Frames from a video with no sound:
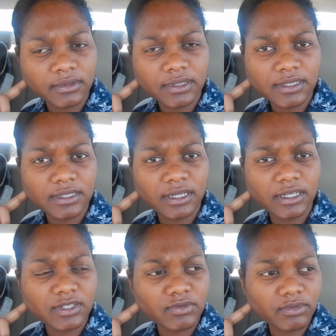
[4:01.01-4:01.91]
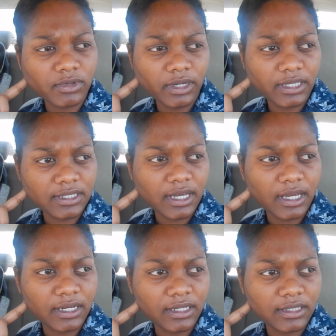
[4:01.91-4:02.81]
because then it's real
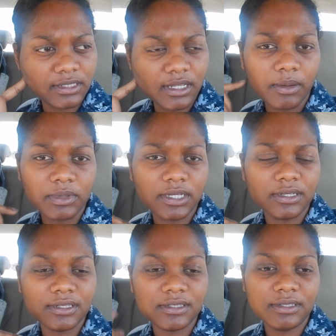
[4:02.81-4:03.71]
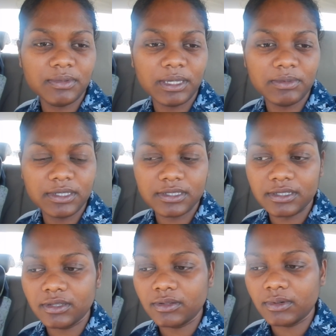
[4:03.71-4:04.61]
anxiety. It's not because the baby's
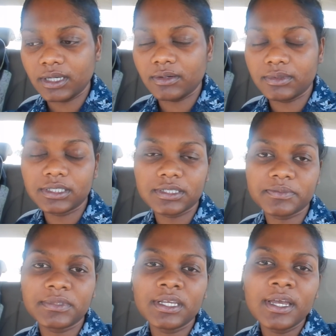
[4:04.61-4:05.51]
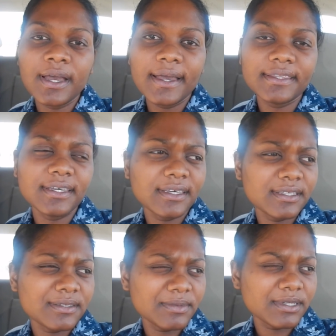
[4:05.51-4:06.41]
on the way, which I think
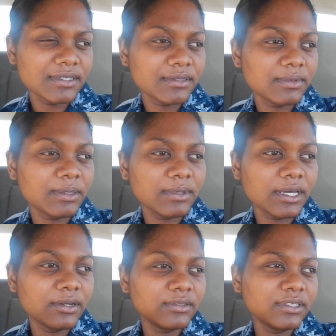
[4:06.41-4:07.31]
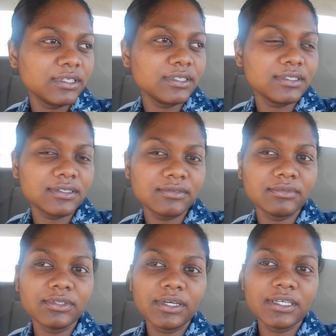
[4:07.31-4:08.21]
it's because of the baby. I don't think it's
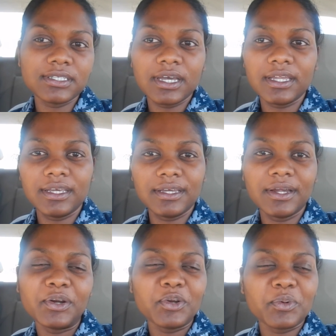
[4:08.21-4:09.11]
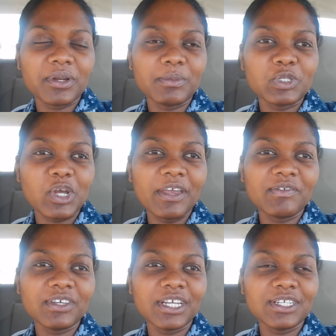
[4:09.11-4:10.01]
real anxiety. I don't know when I'm
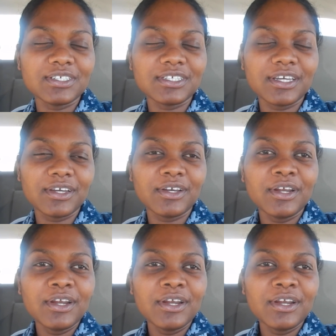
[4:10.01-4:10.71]
driving, I just get